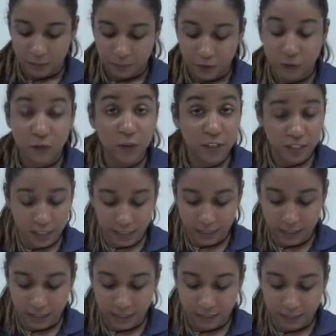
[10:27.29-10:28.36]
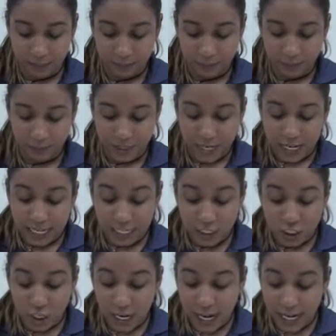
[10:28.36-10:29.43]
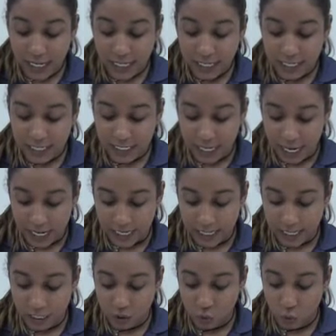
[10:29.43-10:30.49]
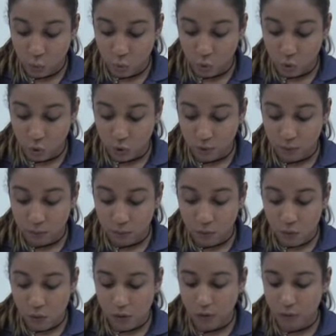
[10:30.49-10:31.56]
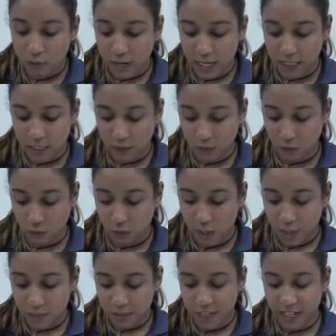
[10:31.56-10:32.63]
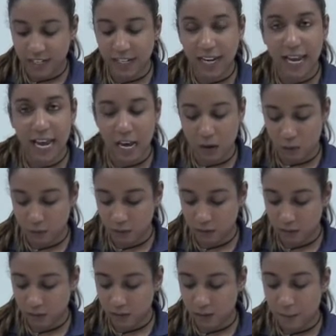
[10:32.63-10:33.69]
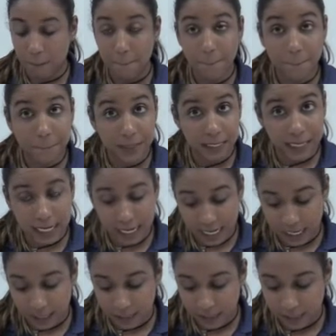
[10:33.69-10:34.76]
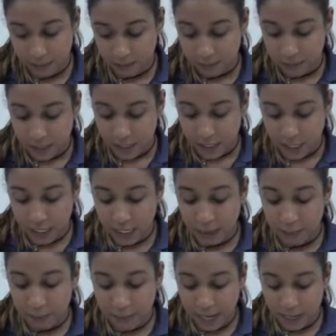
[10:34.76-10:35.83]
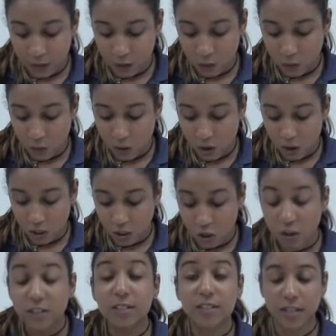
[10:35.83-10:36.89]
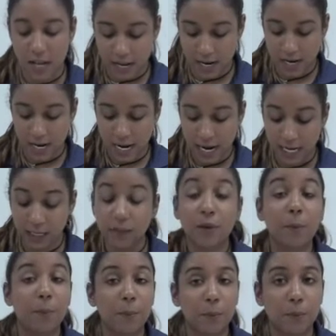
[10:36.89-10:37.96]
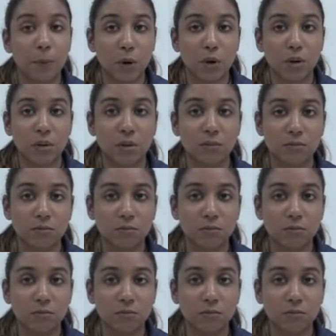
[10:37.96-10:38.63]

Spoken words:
The first sentence. Is there any sight in the world more restful than cows, blank, in a meadow alongside a little brook?